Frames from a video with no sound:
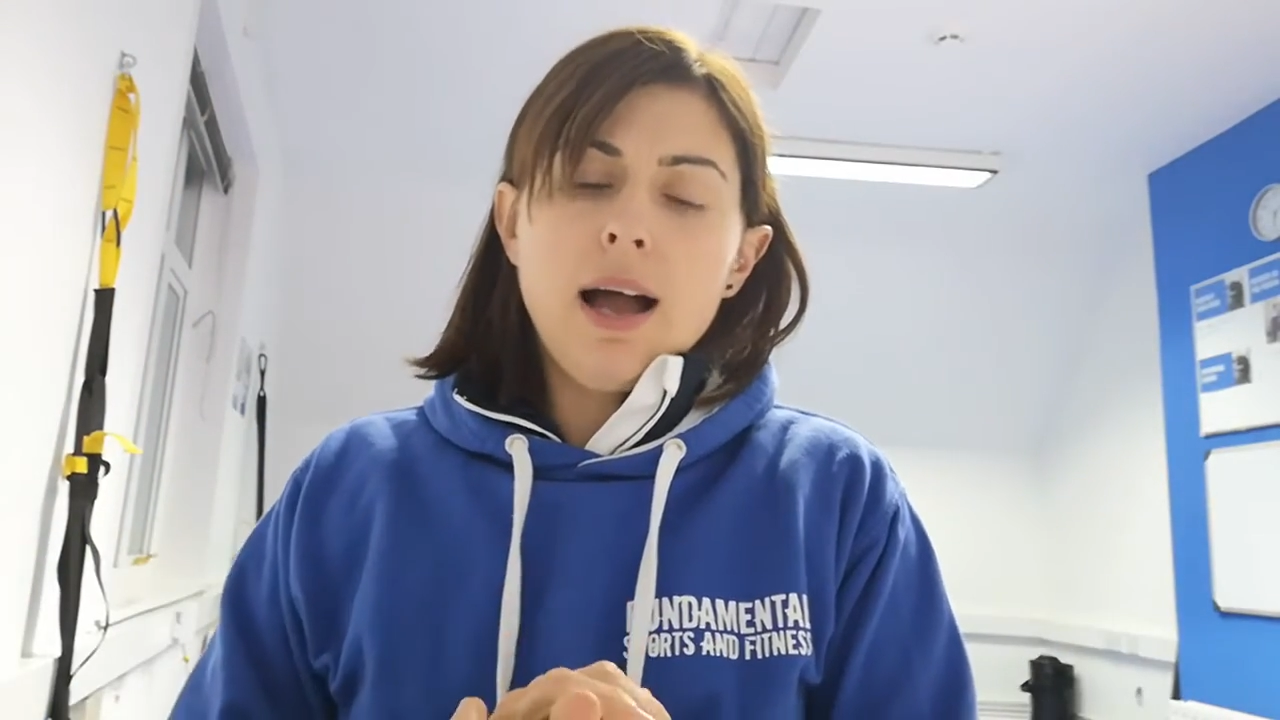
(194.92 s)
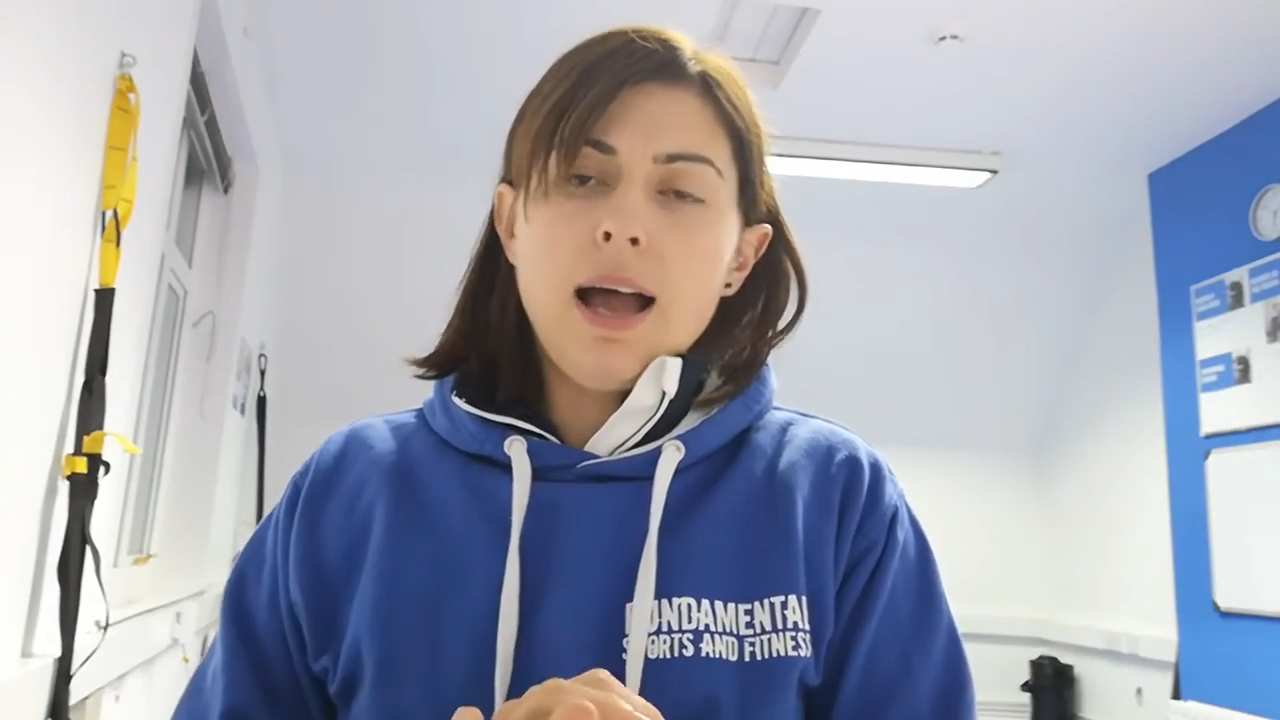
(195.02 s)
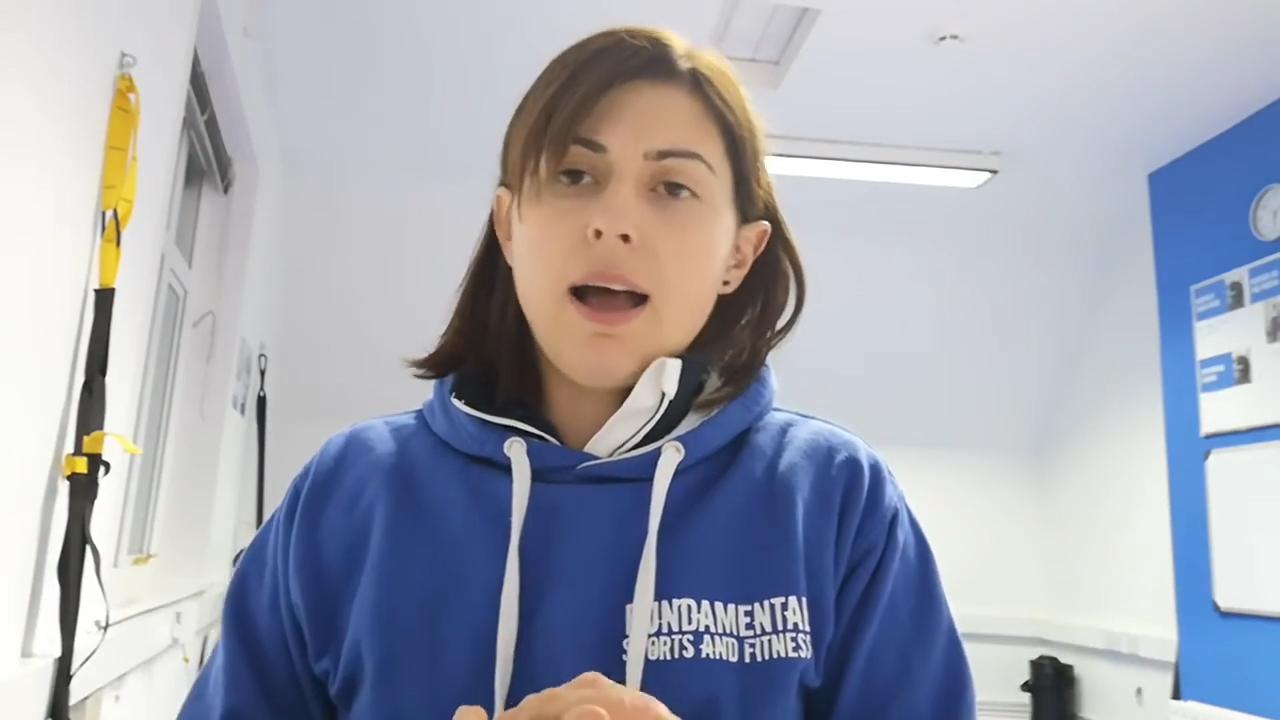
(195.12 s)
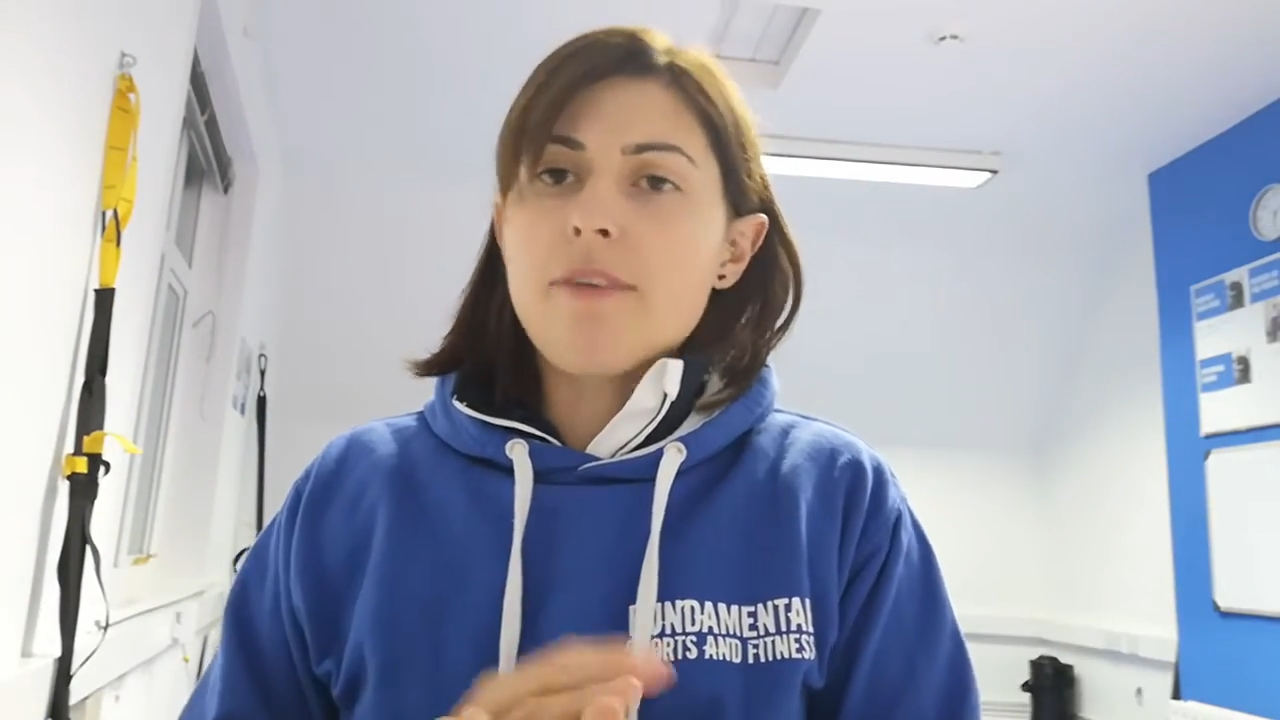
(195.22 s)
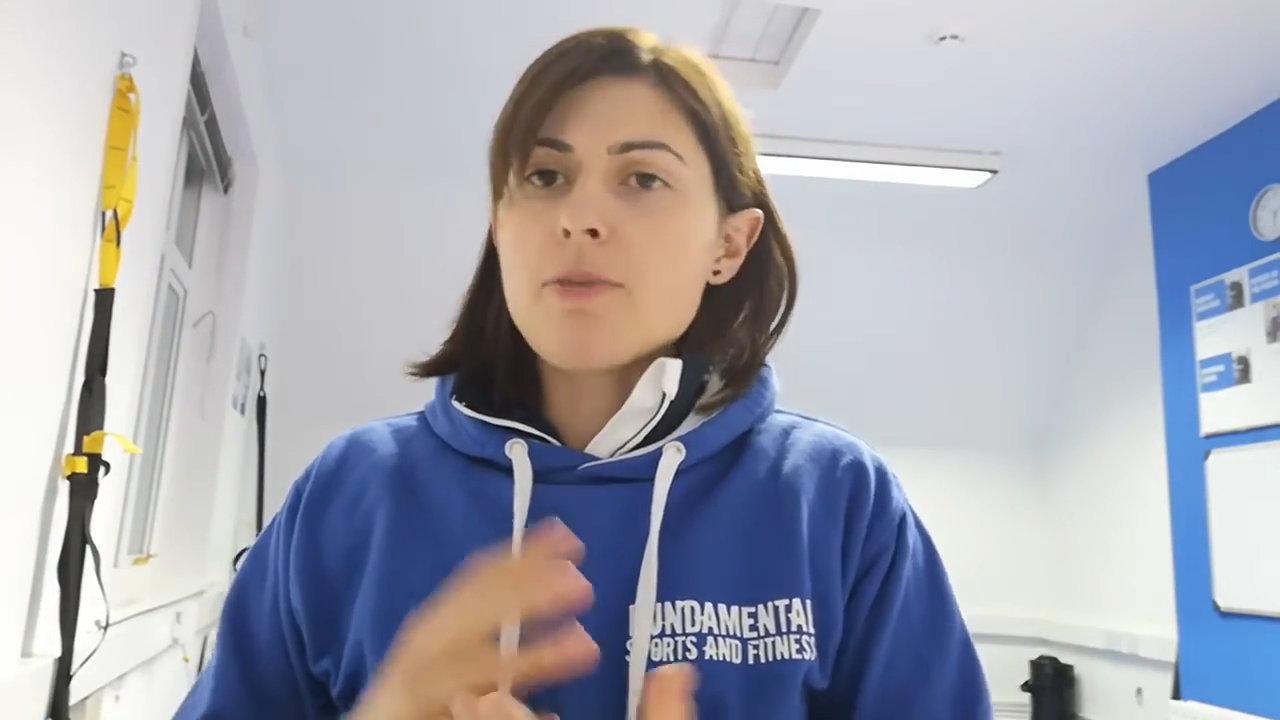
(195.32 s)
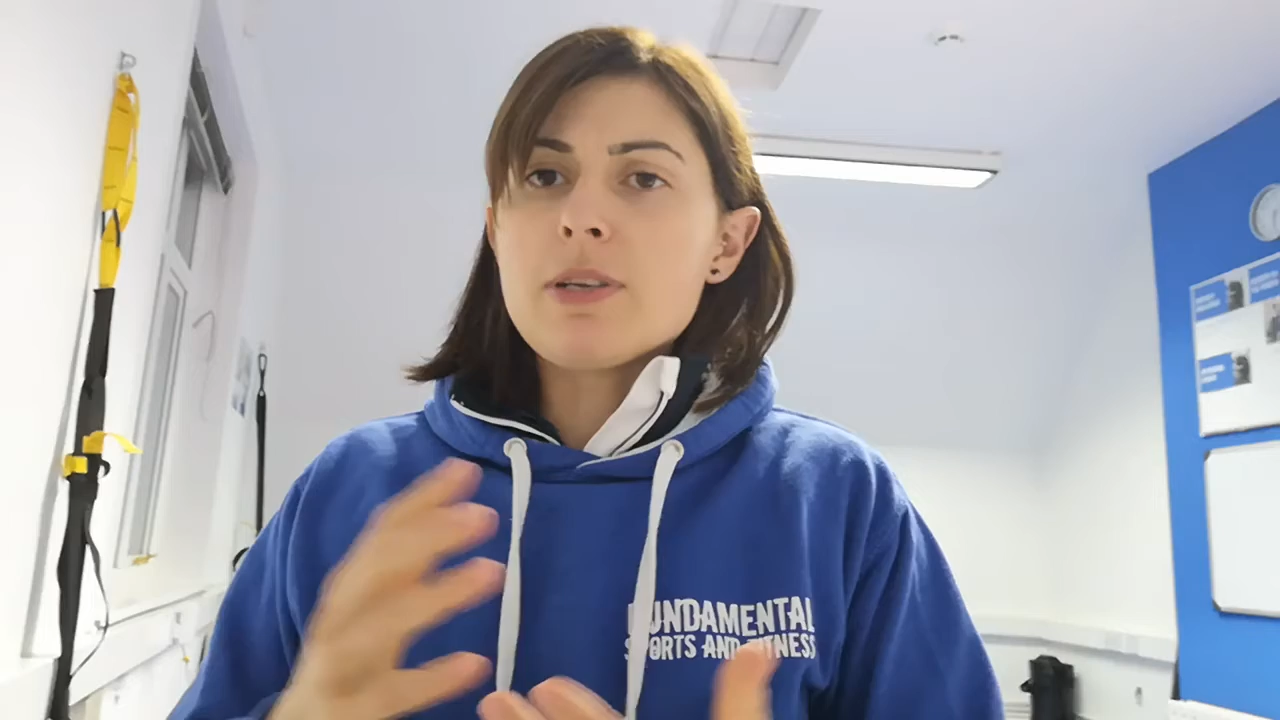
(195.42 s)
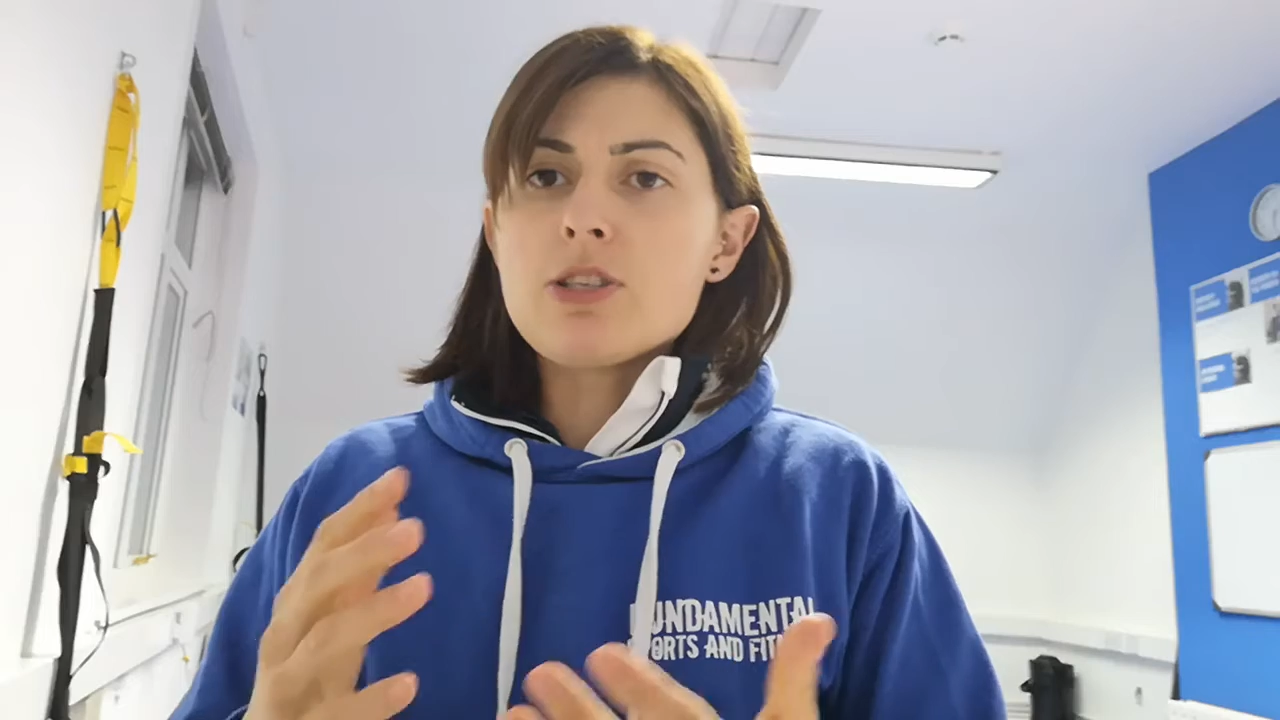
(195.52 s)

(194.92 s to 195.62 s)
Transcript: Have you been